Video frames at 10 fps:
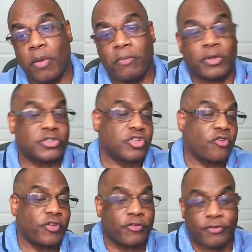
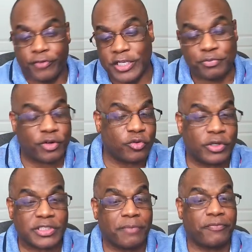surfing for Facebook doing
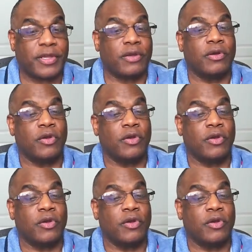something,